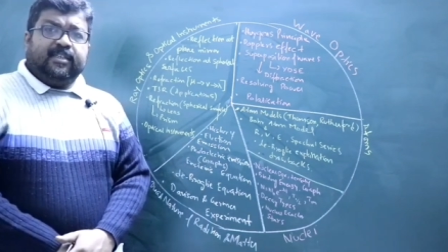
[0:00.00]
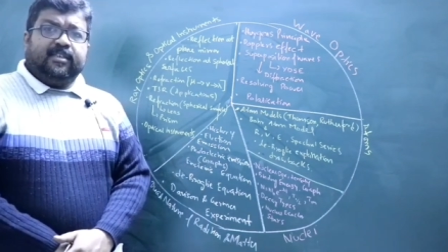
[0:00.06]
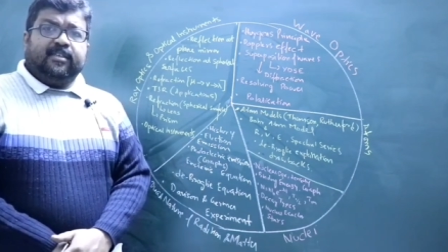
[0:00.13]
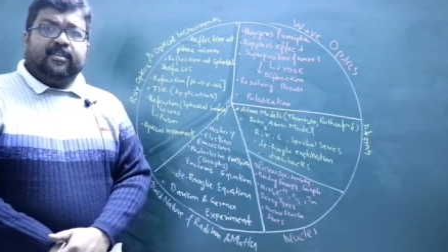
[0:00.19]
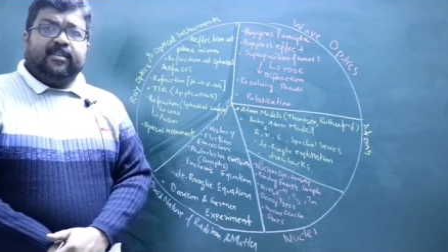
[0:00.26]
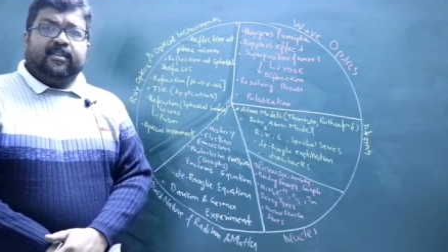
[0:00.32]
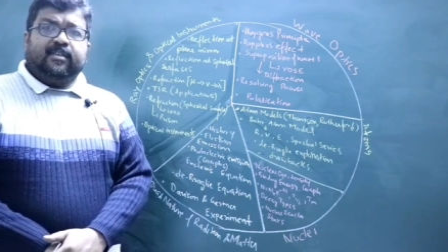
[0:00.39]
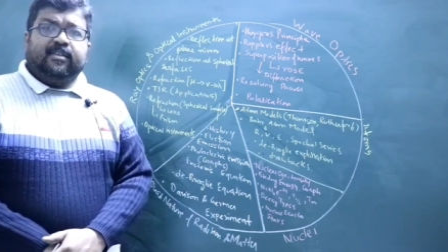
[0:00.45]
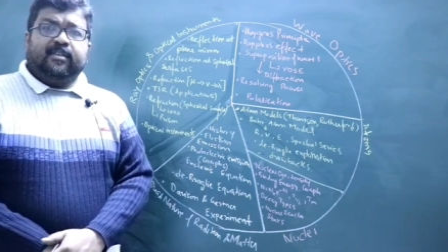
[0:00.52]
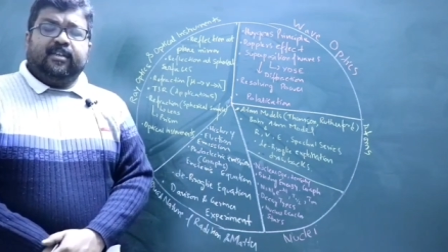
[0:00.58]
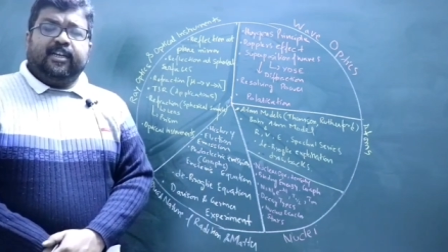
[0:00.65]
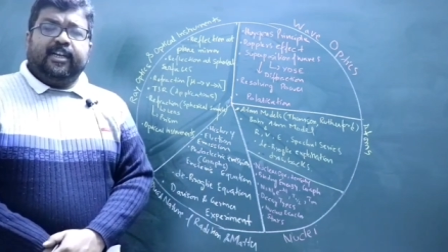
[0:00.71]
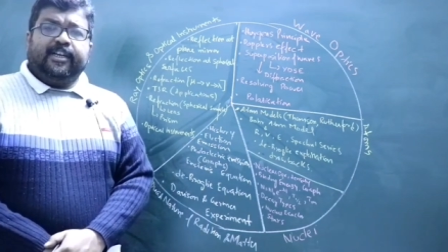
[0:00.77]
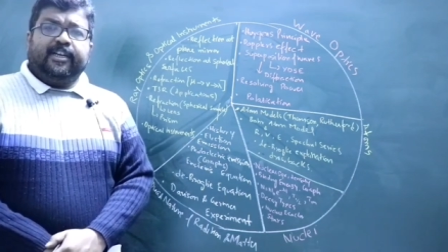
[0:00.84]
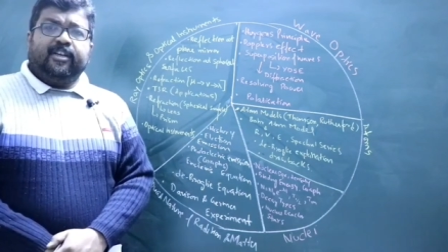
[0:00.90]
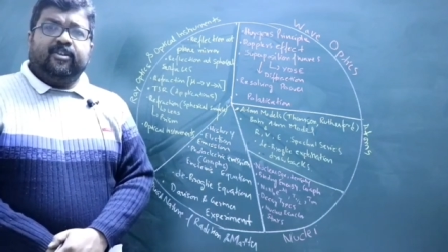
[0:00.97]

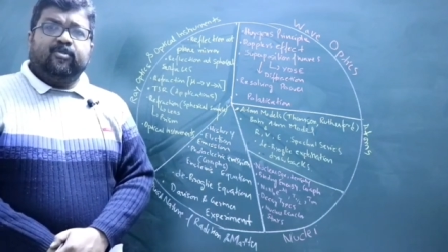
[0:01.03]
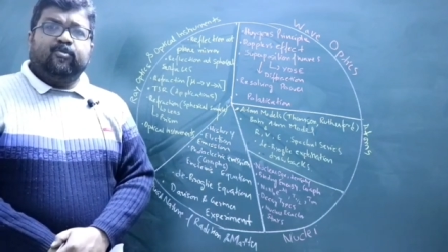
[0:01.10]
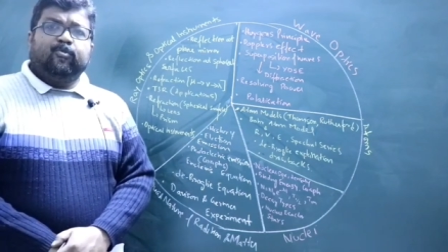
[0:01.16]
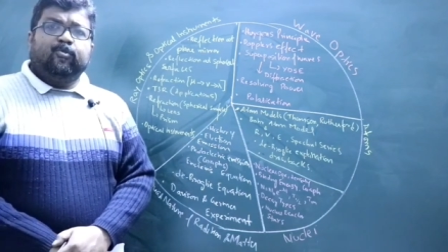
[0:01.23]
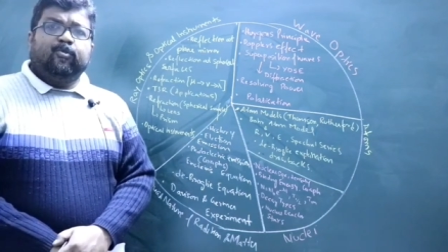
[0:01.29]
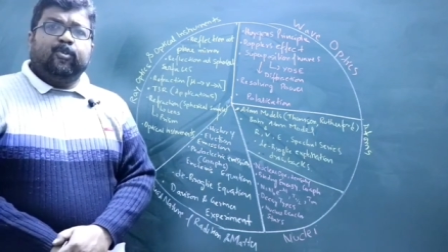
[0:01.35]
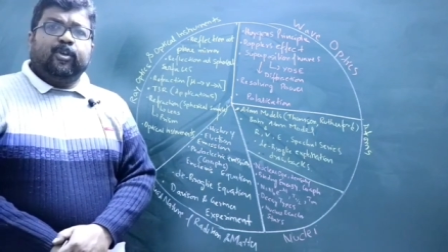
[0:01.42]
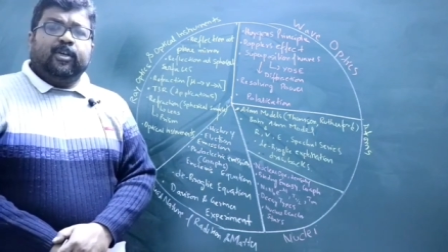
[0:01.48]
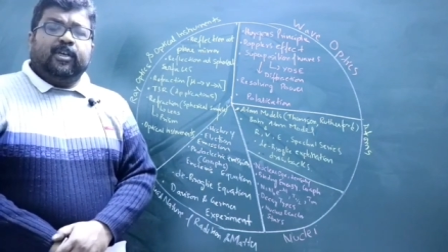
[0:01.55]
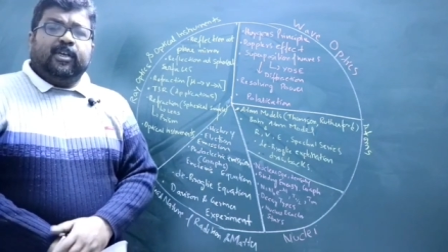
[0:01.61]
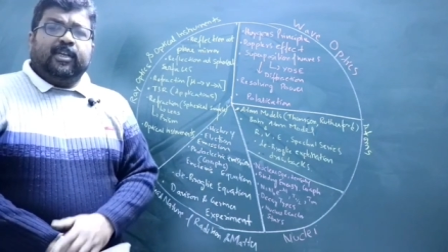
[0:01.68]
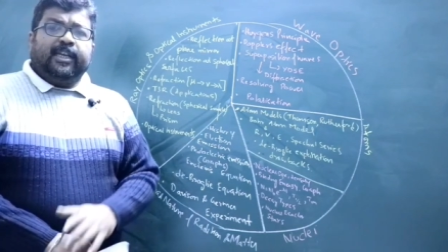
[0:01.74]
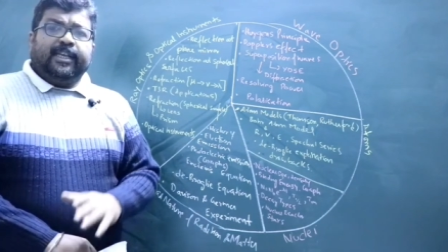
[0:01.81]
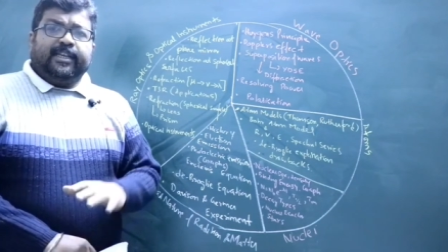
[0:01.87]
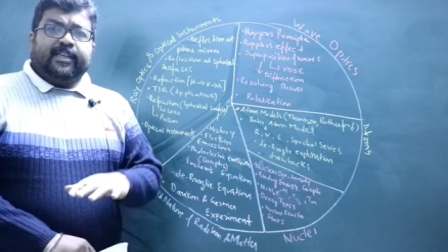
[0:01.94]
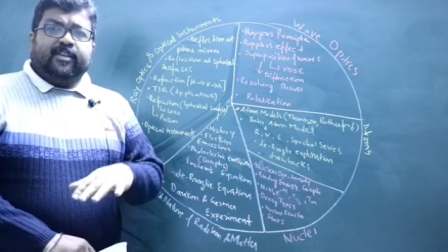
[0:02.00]
uh, related to
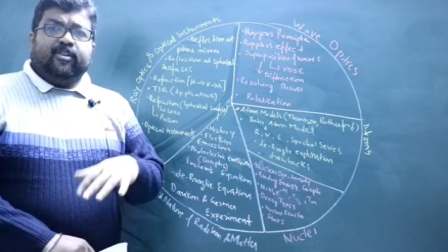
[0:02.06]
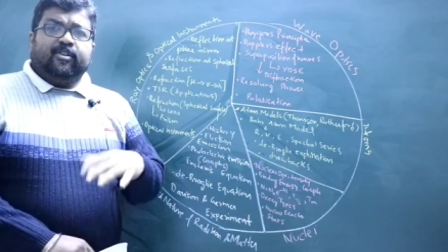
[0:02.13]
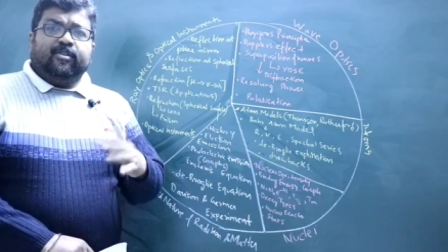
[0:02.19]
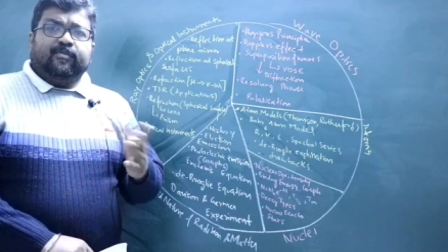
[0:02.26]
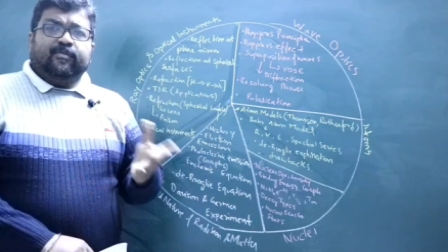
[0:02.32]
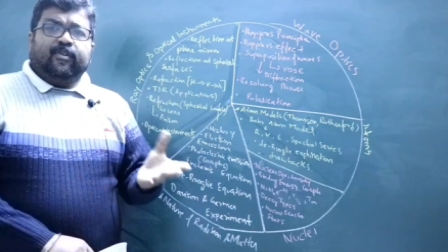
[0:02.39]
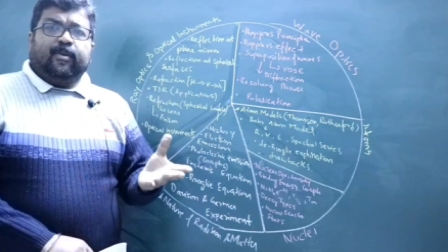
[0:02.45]
like